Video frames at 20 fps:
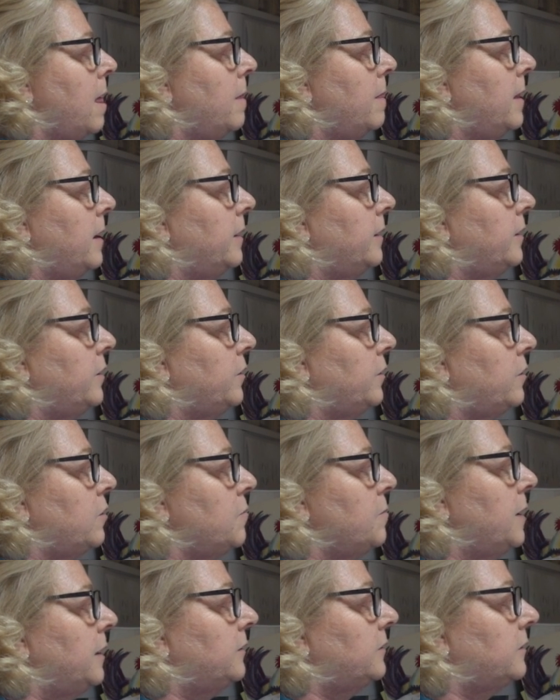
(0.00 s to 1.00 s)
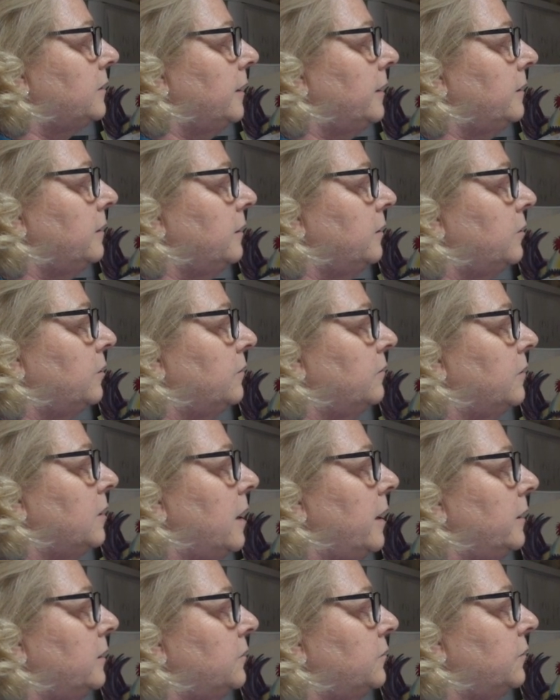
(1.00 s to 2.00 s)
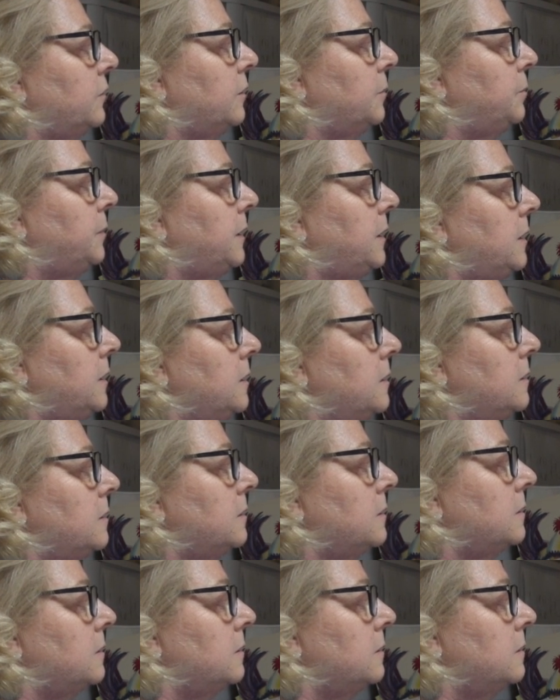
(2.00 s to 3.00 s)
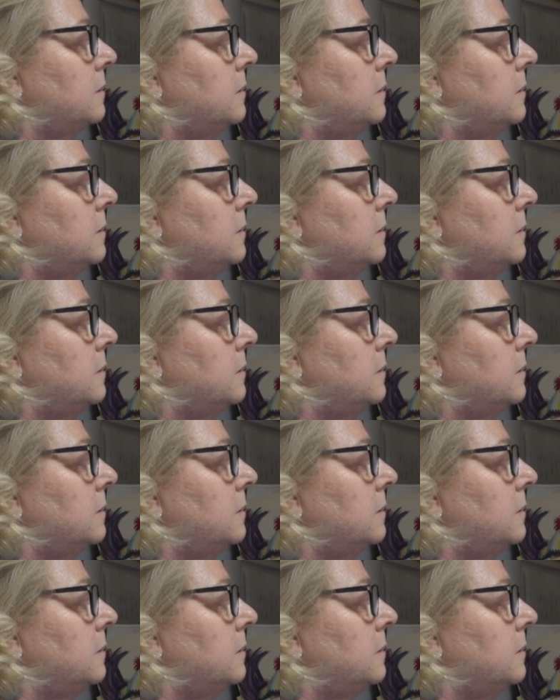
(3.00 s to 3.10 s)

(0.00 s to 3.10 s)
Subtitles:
And here go my slightly curved lines for the bees.